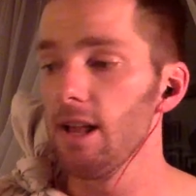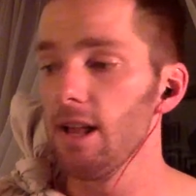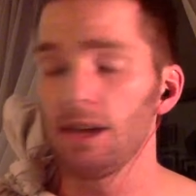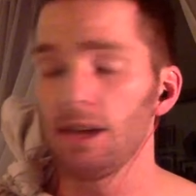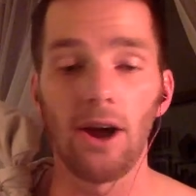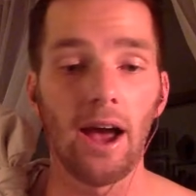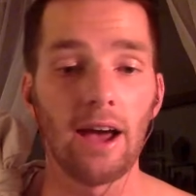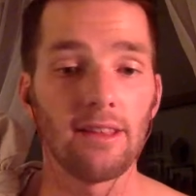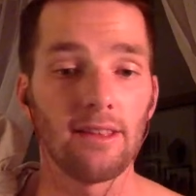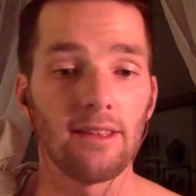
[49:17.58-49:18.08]
You
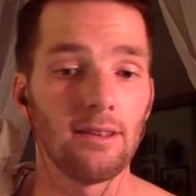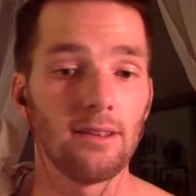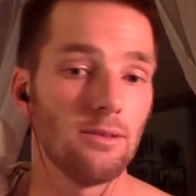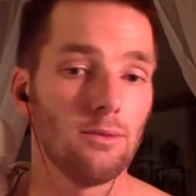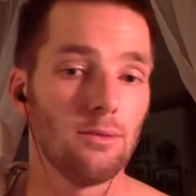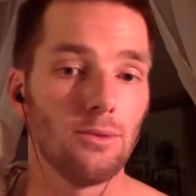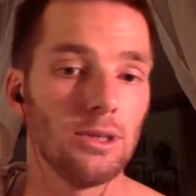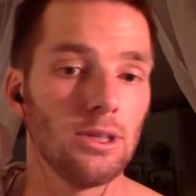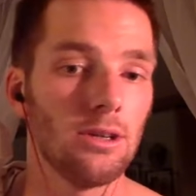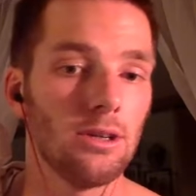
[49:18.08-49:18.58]

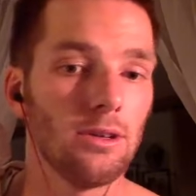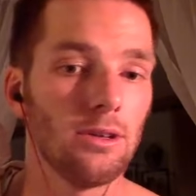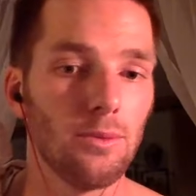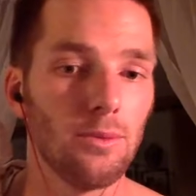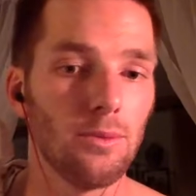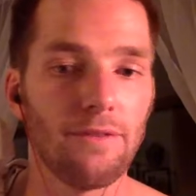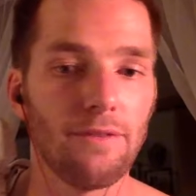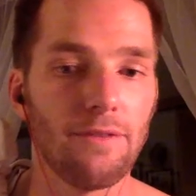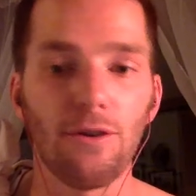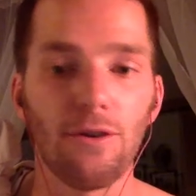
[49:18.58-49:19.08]
know,
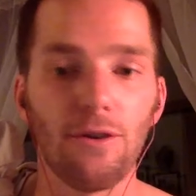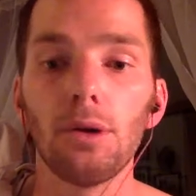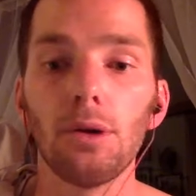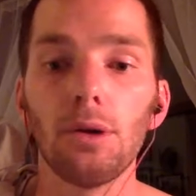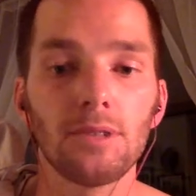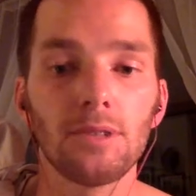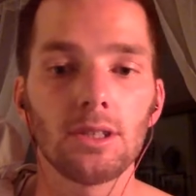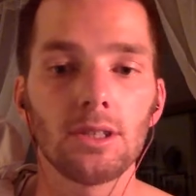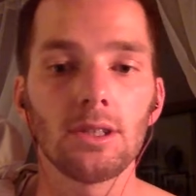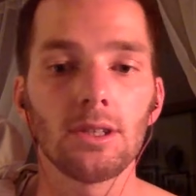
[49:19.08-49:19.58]
we
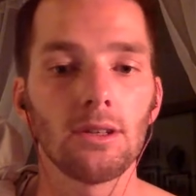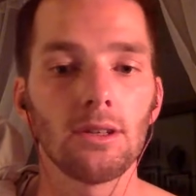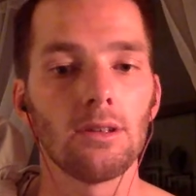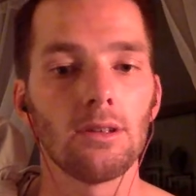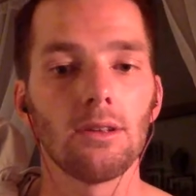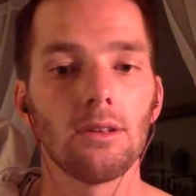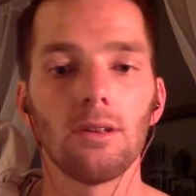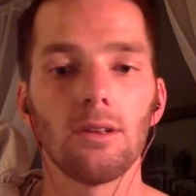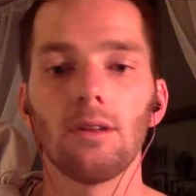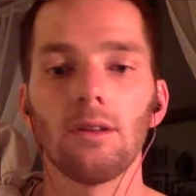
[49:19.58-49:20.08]
filmed
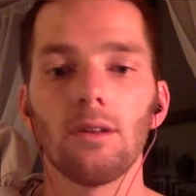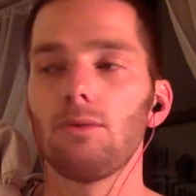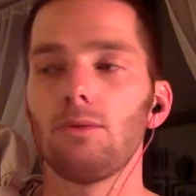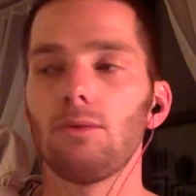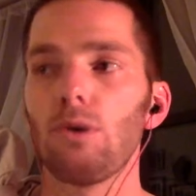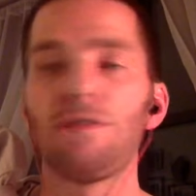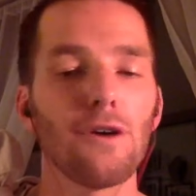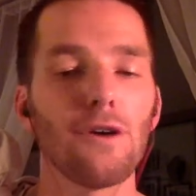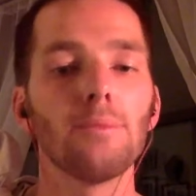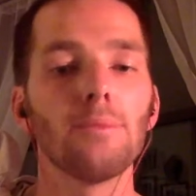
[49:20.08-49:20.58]

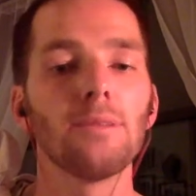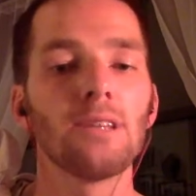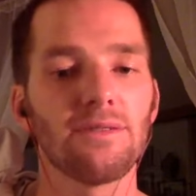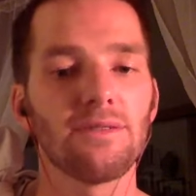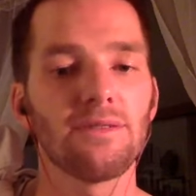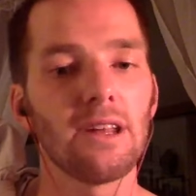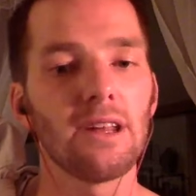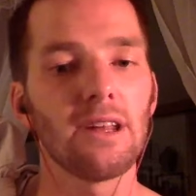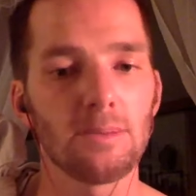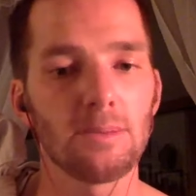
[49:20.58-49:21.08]
these
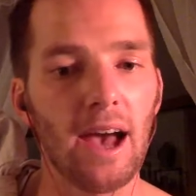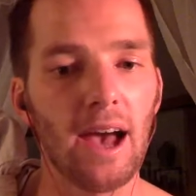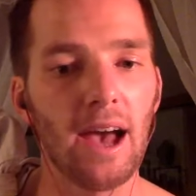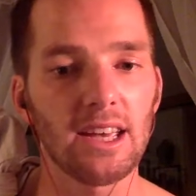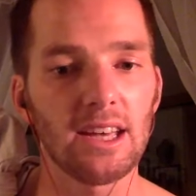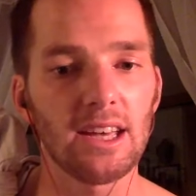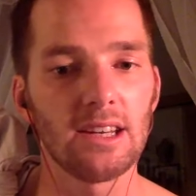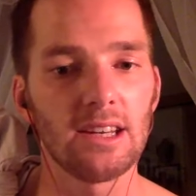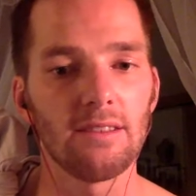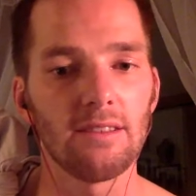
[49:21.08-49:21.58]
videos back
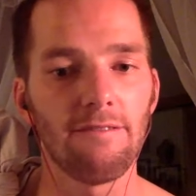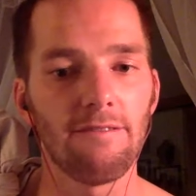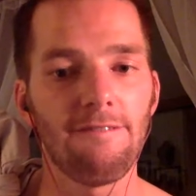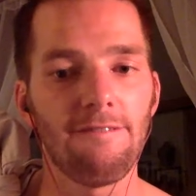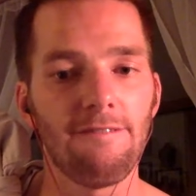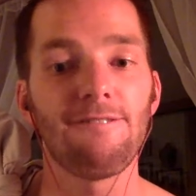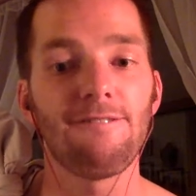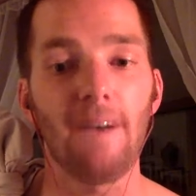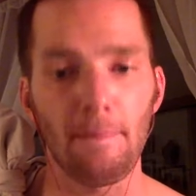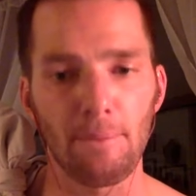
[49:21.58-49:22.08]
in
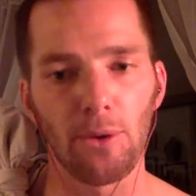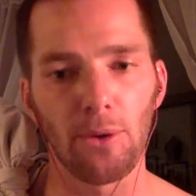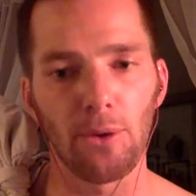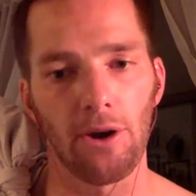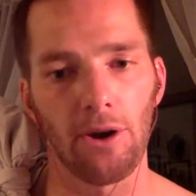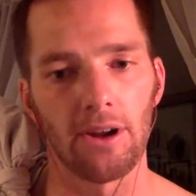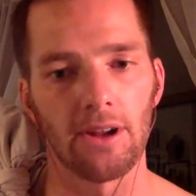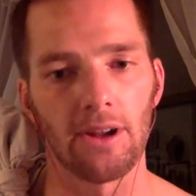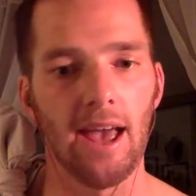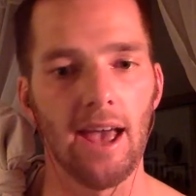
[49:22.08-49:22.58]

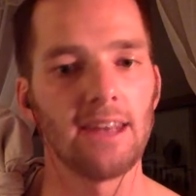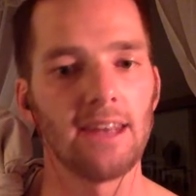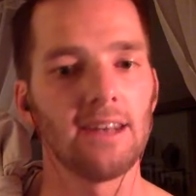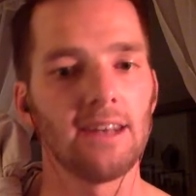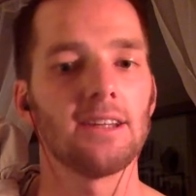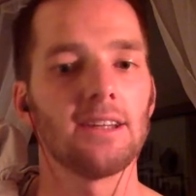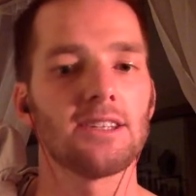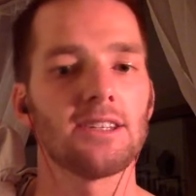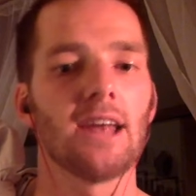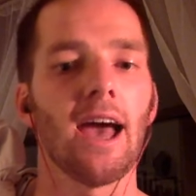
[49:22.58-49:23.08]
February, and it
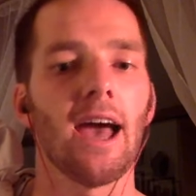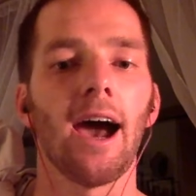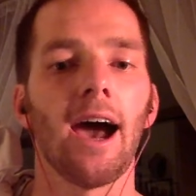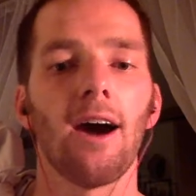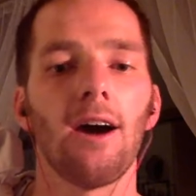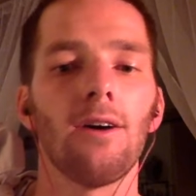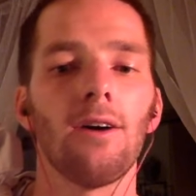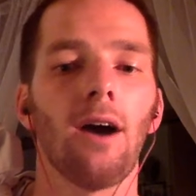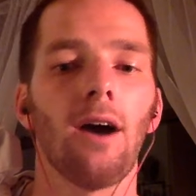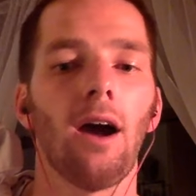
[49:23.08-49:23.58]
is
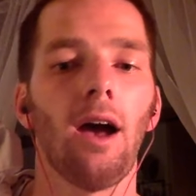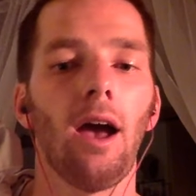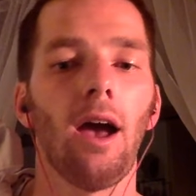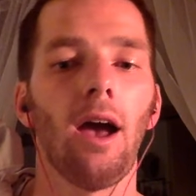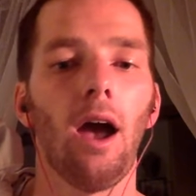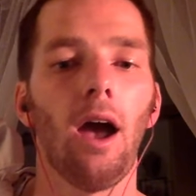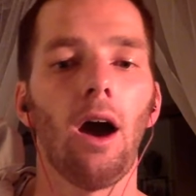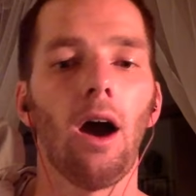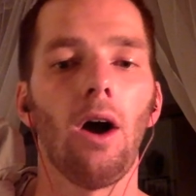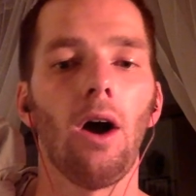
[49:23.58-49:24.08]
now
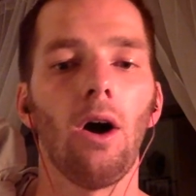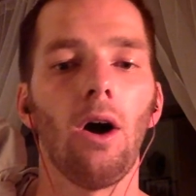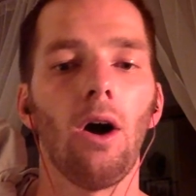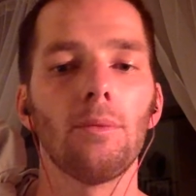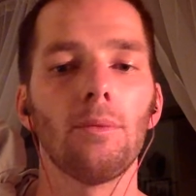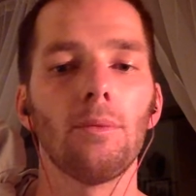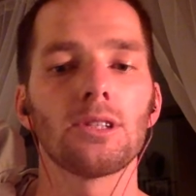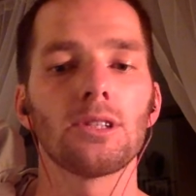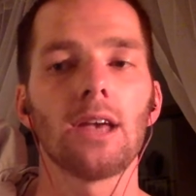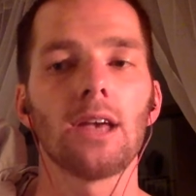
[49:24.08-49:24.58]

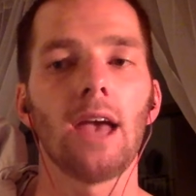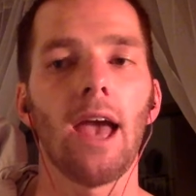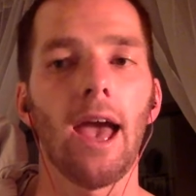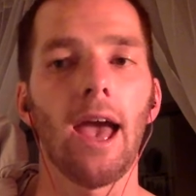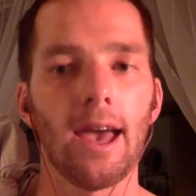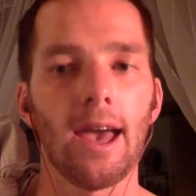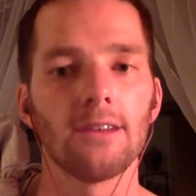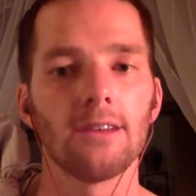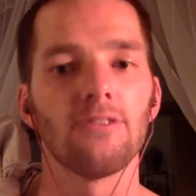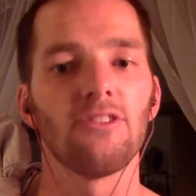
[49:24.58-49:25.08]
almost the
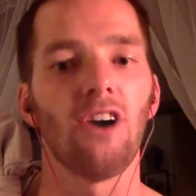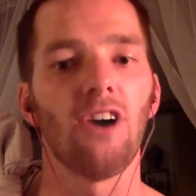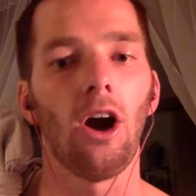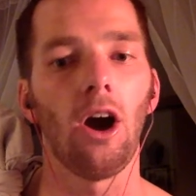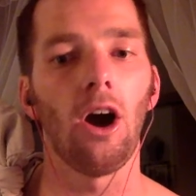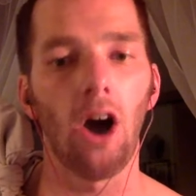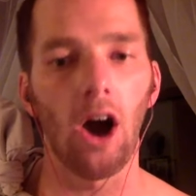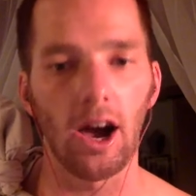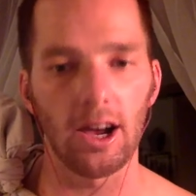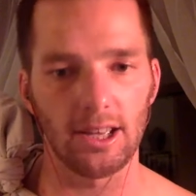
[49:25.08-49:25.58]
end of
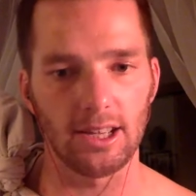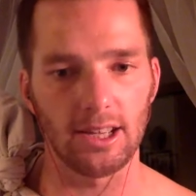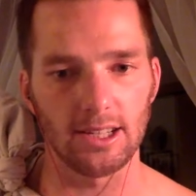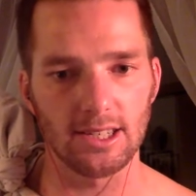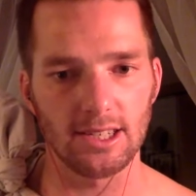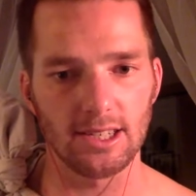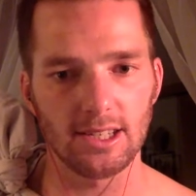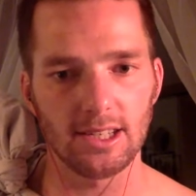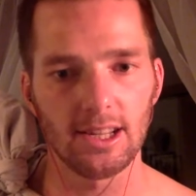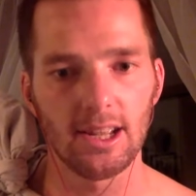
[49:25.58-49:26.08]

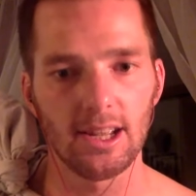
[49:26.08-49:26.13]
August.